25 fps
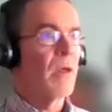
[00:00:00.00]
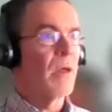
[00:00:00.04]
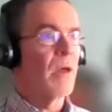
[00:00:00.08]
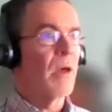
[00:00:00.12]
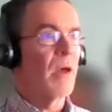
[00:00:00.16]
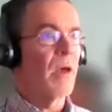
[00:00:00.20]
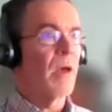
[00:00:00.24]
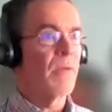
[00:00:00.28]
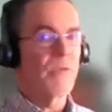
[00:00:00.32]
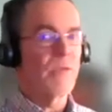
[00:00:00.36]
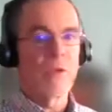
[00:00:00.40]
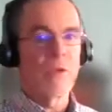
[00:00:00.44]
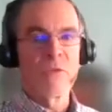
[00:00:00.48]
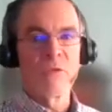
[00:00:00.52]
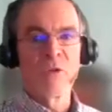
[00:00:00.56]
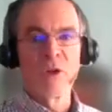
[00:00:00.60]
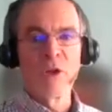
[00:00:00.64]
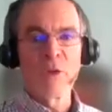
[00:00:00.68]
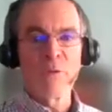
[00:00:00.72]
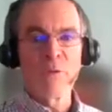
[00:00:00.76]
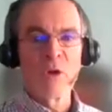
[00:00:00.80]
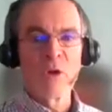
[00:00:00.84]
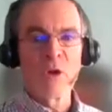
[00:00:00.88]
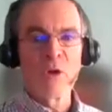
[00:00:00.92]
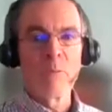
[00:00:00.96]
the
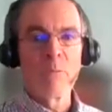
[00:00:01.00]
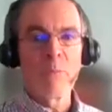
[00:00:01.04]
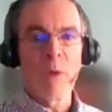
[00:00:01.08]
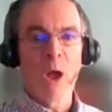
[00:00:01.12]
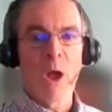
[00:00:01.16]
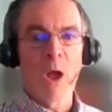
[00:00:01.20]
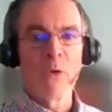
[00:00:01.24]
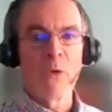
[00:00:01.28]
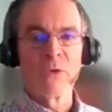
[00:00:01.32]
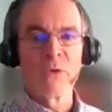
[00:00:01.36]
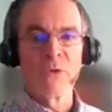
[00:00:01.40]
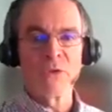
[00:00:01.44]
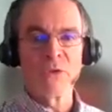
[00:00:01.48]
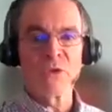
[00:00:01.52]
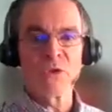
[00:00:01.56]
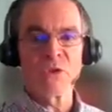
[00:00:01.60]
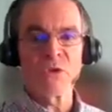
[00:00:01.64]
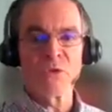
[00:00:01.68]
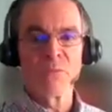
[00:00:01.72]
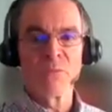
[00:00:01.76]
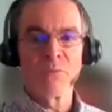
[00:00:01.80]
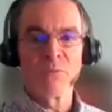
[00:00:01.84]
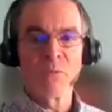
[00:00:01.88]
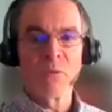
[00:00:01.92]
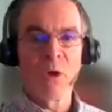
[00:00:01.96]
different
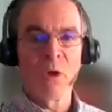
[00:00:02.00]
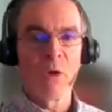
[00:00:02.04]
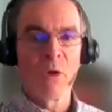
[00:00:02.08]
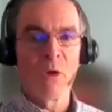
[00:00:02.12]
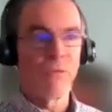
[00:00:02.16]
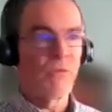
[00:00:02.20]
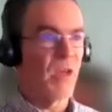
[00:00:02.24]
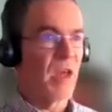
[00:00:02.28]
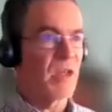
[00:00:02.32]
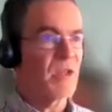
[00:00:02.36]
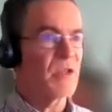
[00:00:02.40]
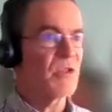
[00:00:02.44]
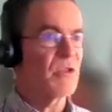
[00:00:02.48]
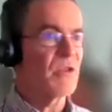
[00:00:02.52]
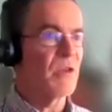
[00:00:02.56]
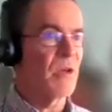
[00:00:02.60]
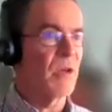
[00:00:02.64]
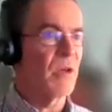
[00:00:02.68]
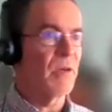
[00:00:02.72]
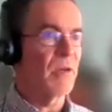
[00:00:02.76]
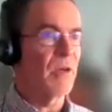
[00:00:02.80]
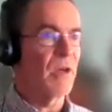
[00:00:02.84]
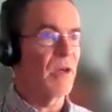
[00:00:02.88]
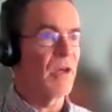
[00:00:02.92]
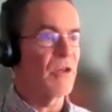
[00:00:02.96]
components of this
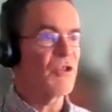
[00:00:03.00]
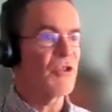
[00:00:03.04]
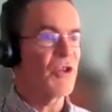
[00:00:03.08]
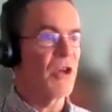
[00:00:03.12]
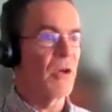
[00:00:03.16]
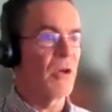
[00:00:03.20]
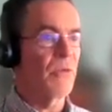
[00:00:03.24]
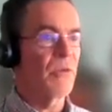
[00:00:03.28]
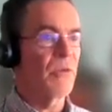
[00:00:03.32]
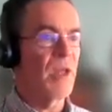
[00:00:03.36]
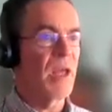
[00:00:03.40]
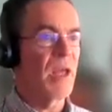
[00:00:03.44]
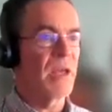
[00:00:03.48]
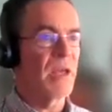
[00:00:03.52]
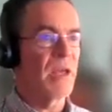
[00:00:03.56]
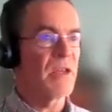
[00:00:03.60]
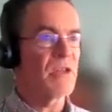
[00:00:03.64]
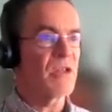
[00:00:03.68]
are shown here.